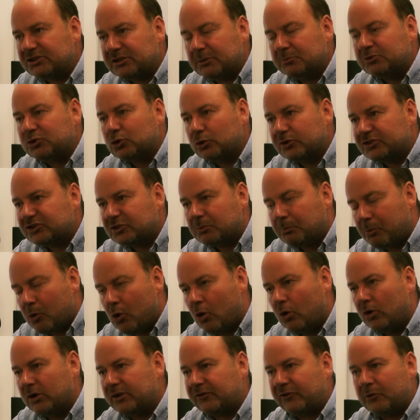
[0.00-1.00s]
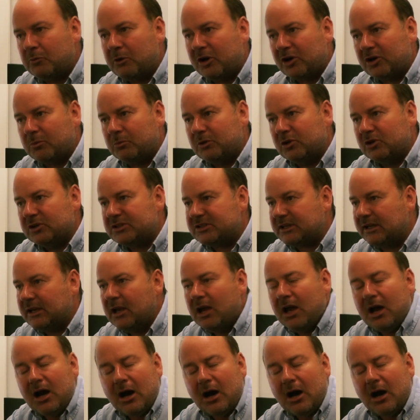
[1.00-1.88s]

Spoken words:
some sort of support from our community.